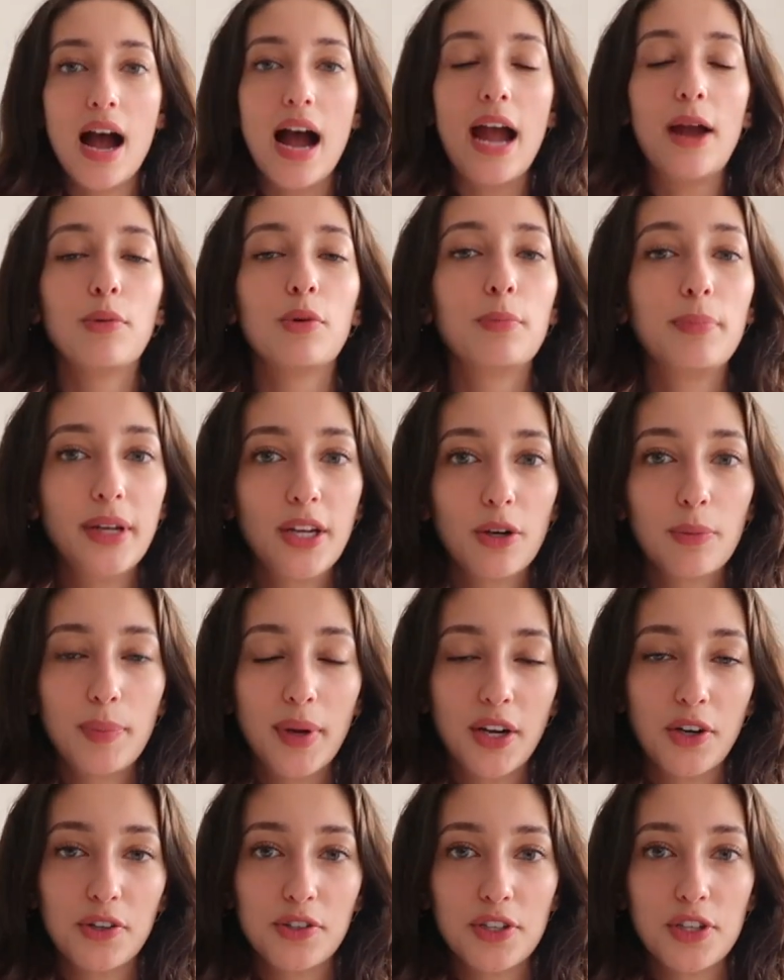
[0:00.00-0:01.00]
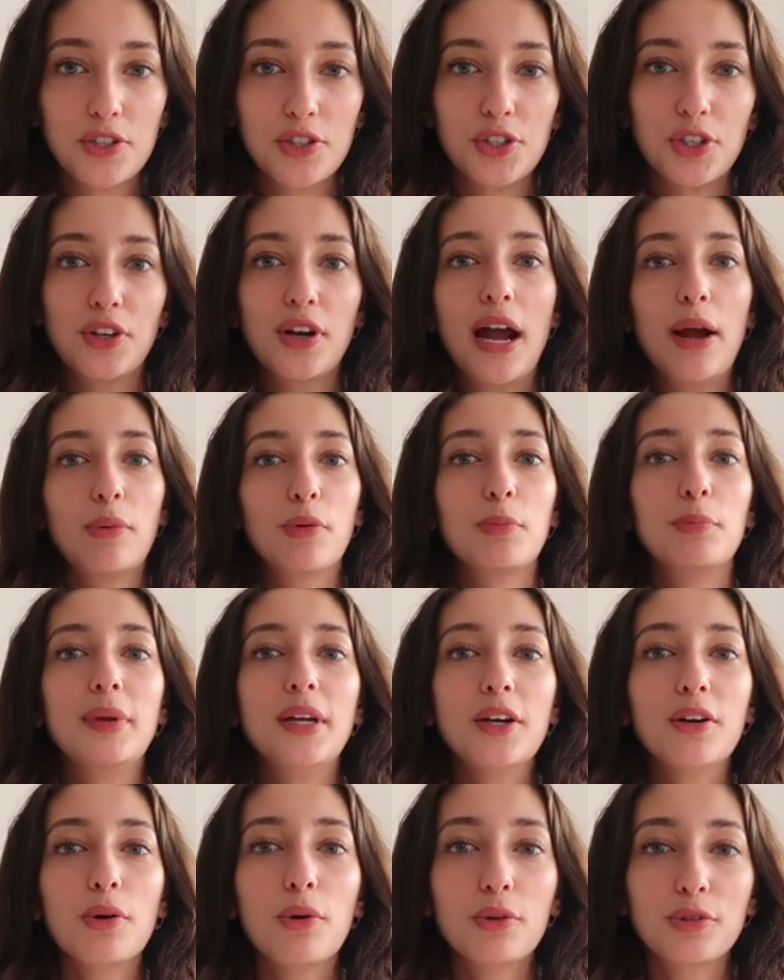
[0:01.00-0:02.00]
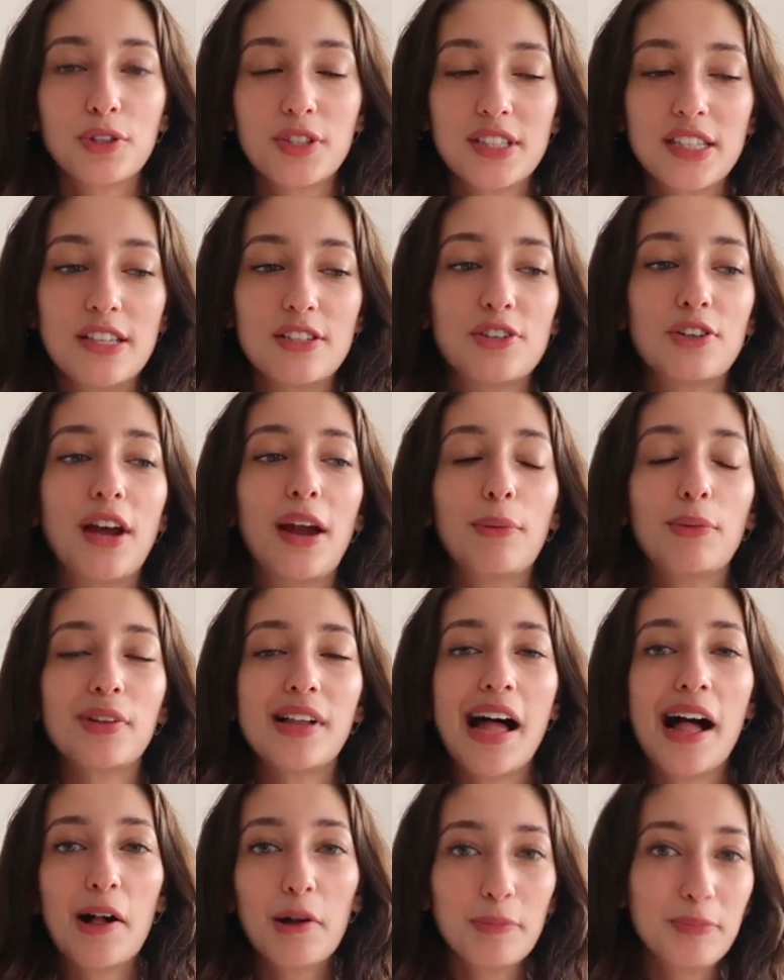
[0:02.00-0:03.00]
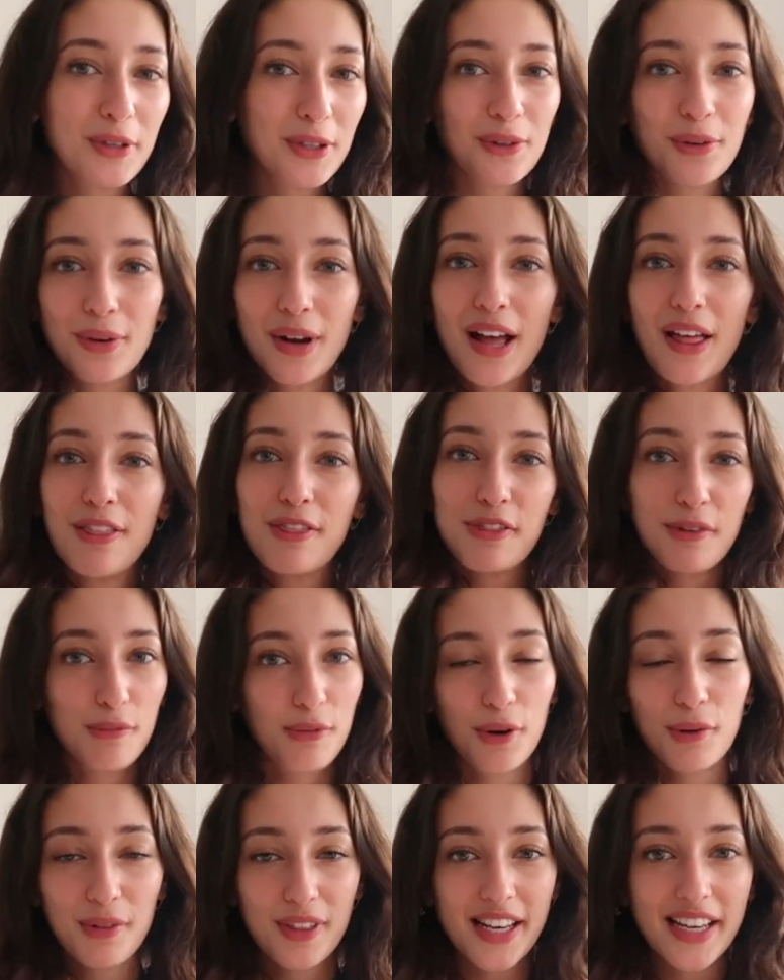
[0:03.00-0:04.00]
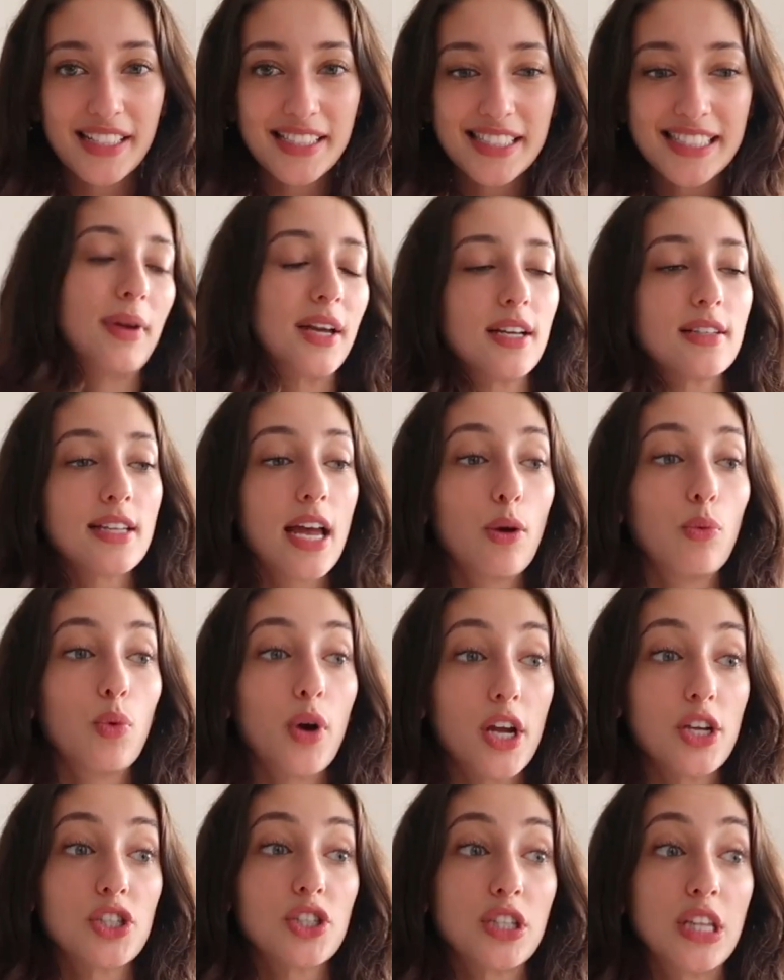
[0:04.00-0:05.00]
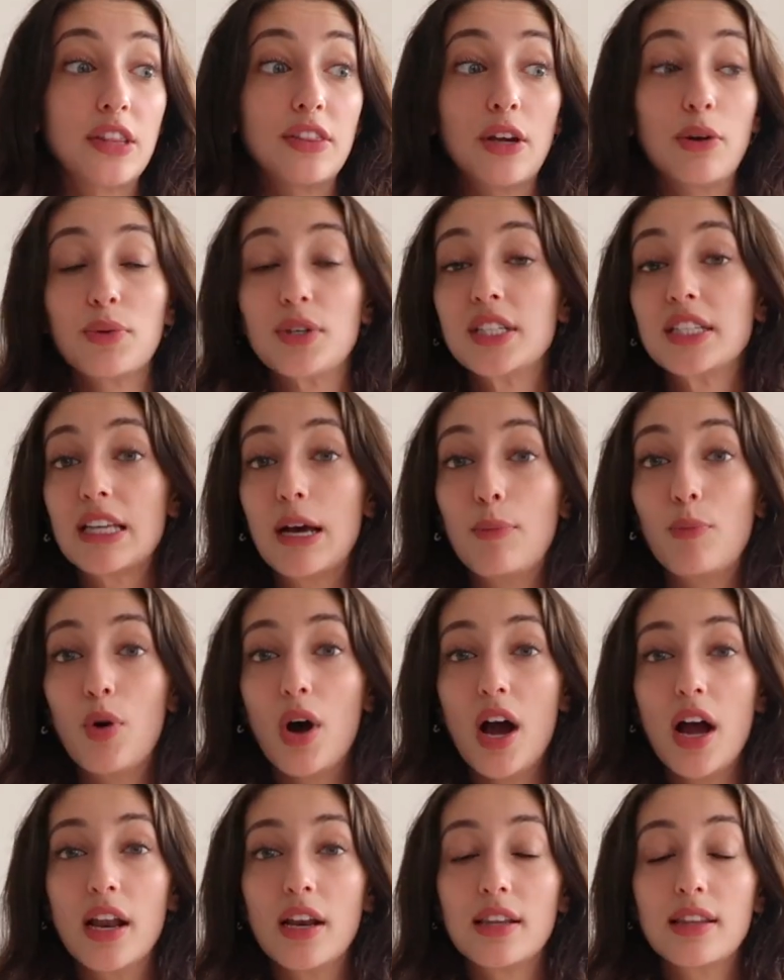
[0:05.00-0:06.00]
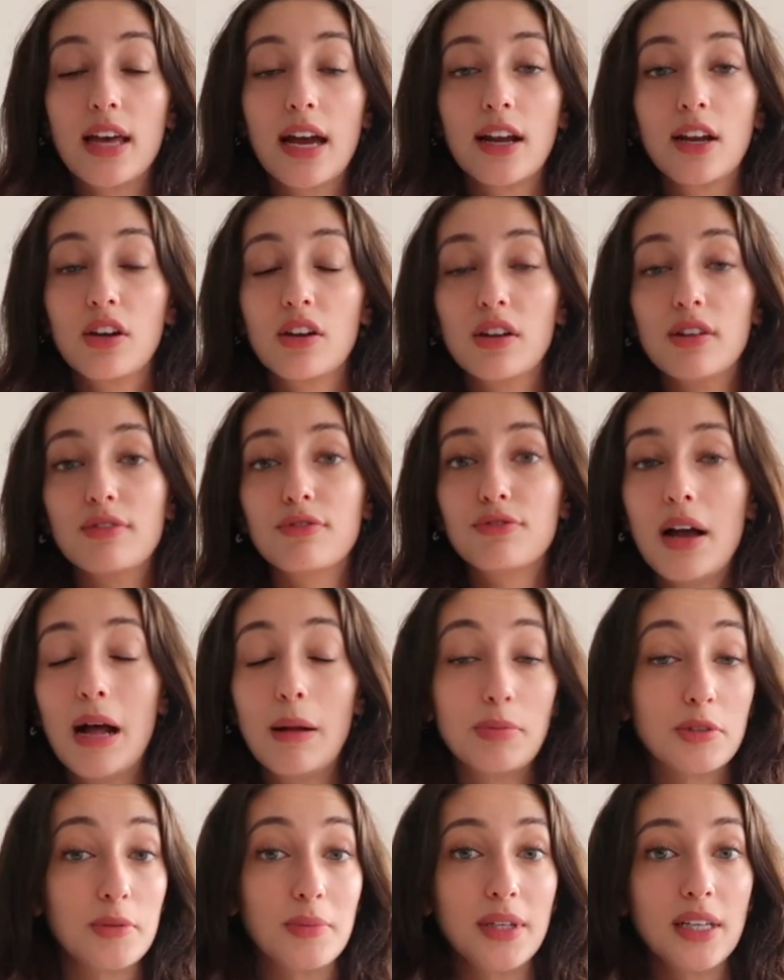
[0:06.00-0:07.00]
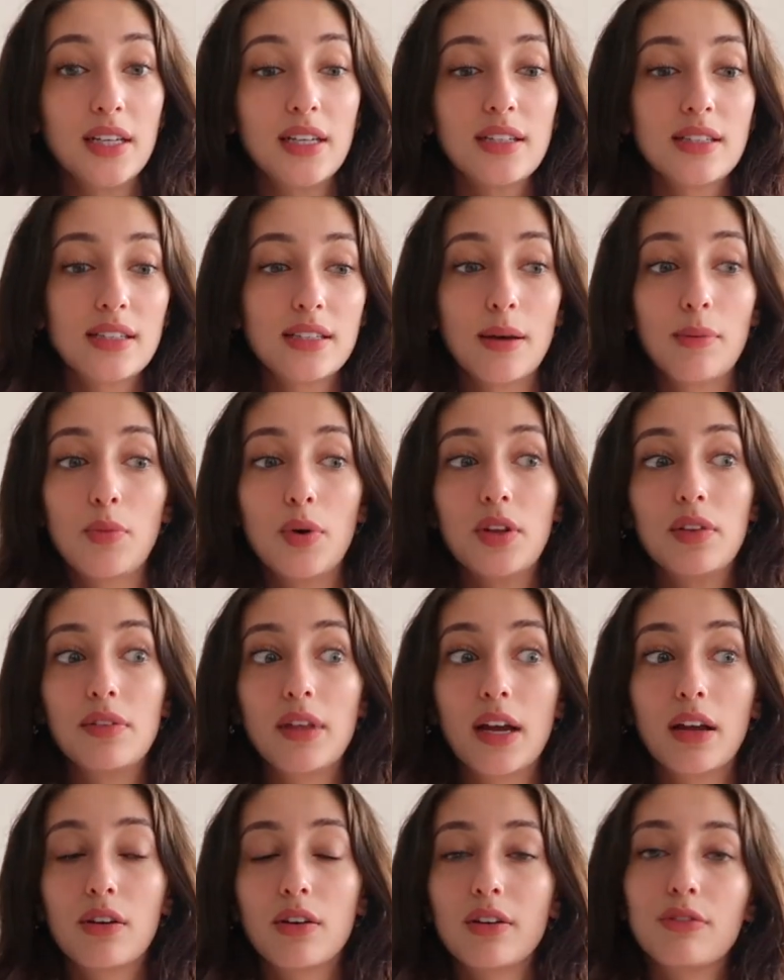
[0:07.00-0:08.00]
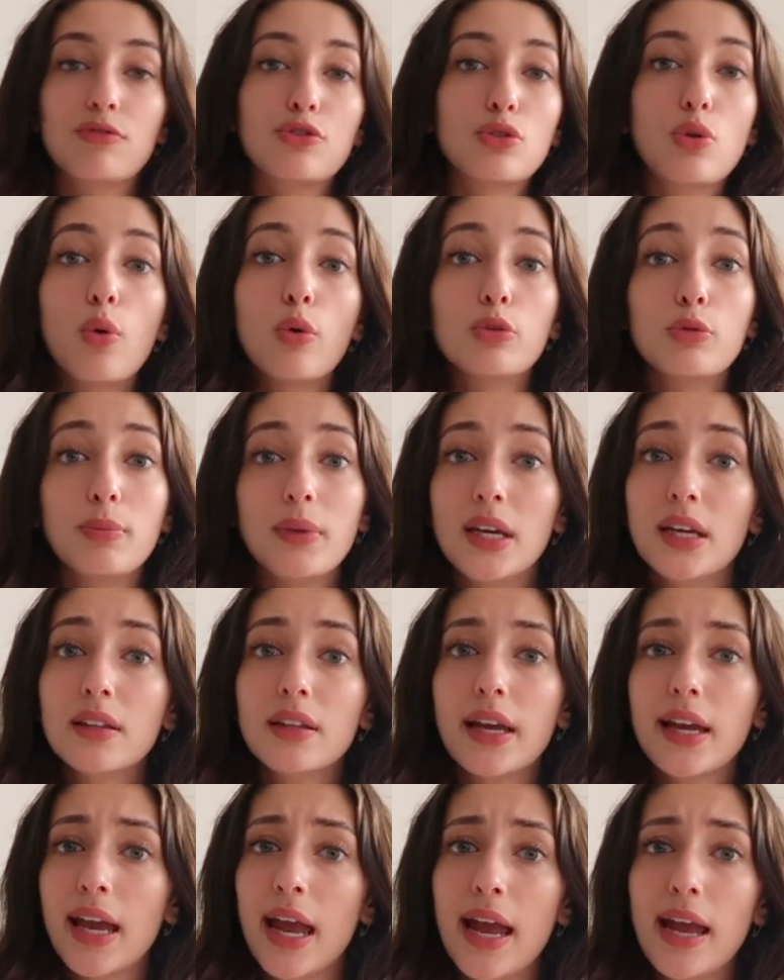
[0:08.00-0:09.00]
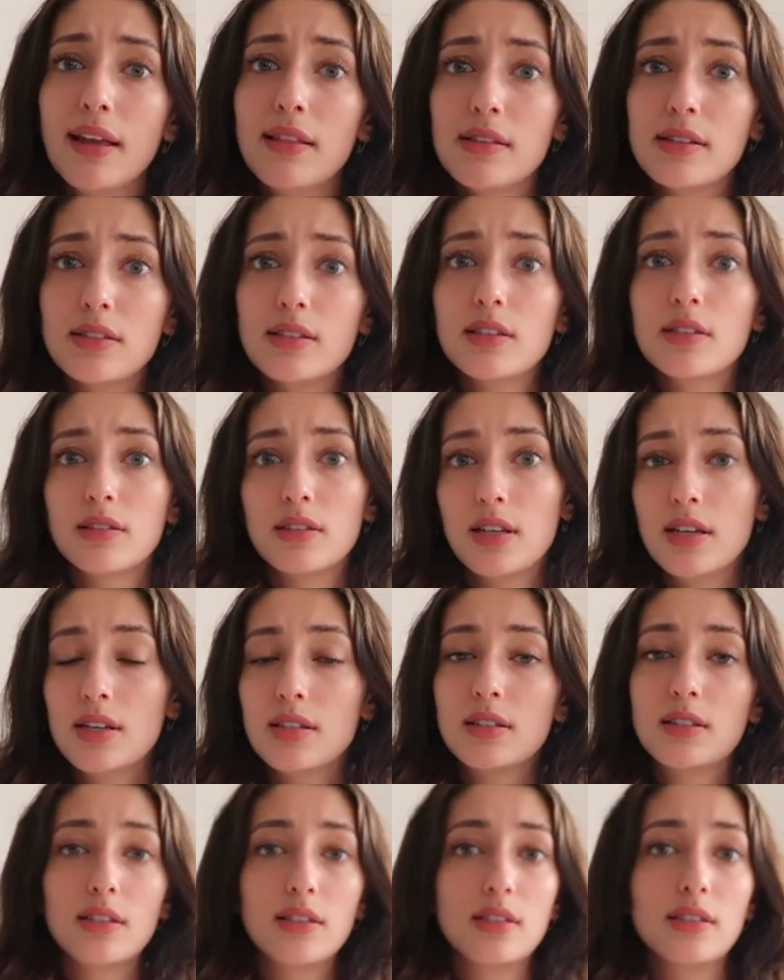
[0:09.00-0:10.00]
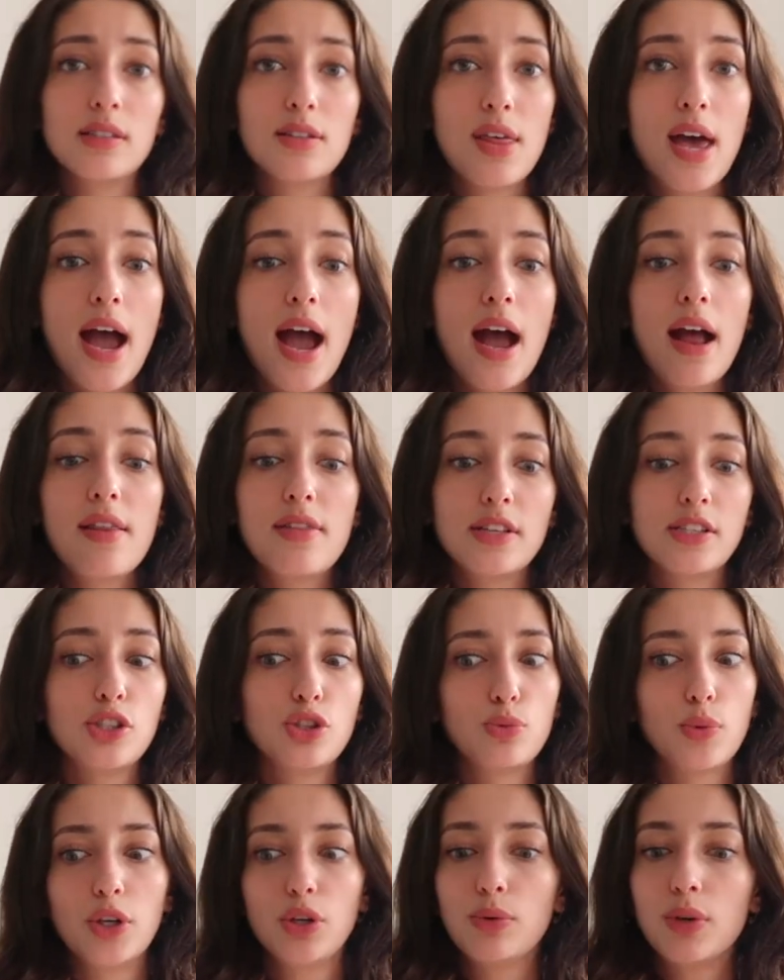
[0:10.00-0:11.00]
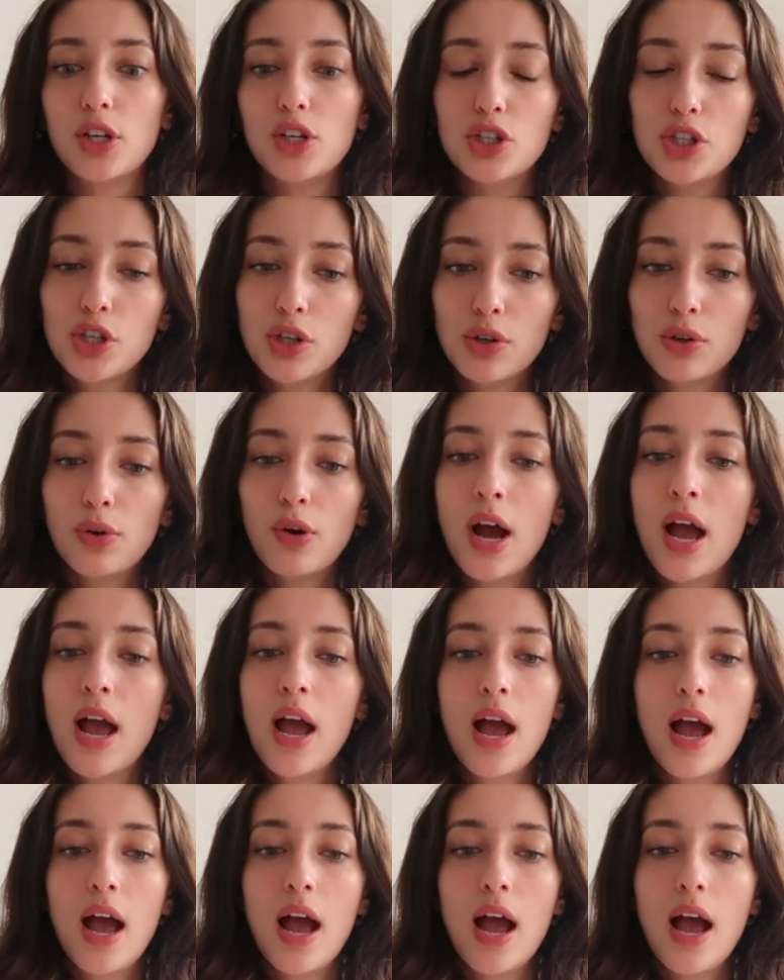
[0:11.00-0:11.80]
I will be your bigger sister. I will be your older sister. I will help you through this, because I wish that there was someone that could have helped me, someone that could have told me like, hey, this is that, this is what you can do.